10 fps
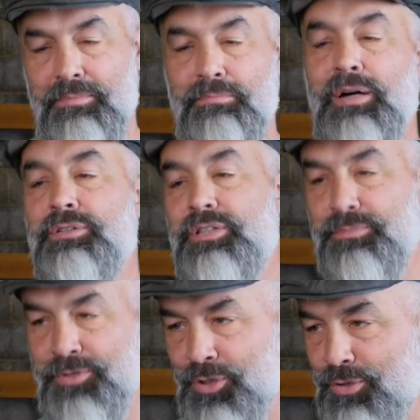
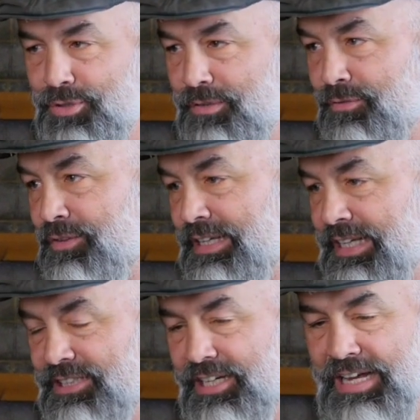multitudes of
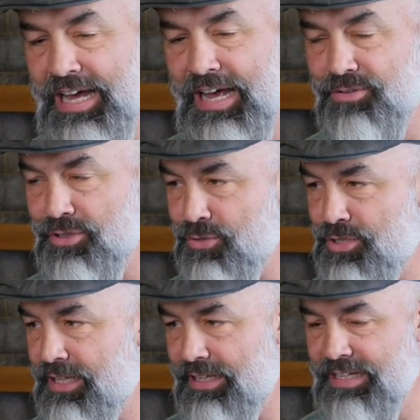kitchen knives and
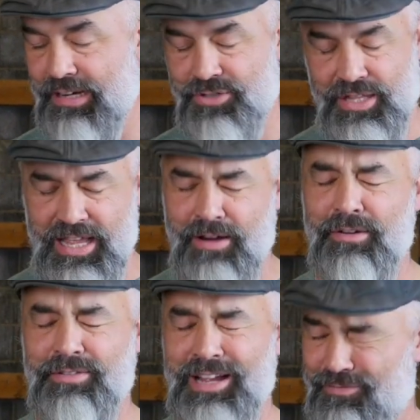utility knives, and they're
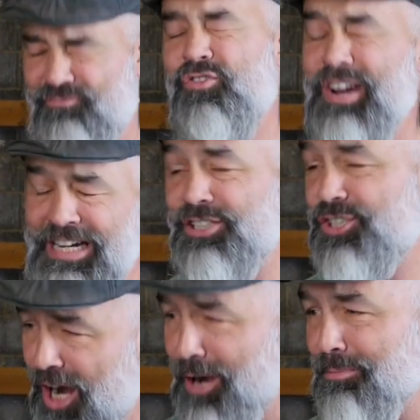freaking
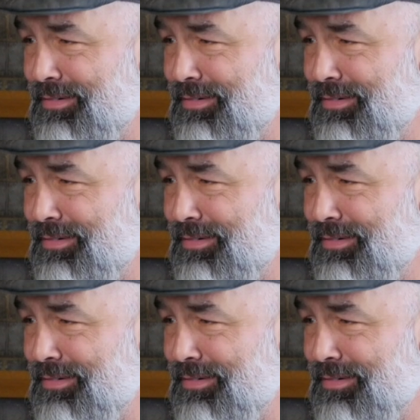sharp.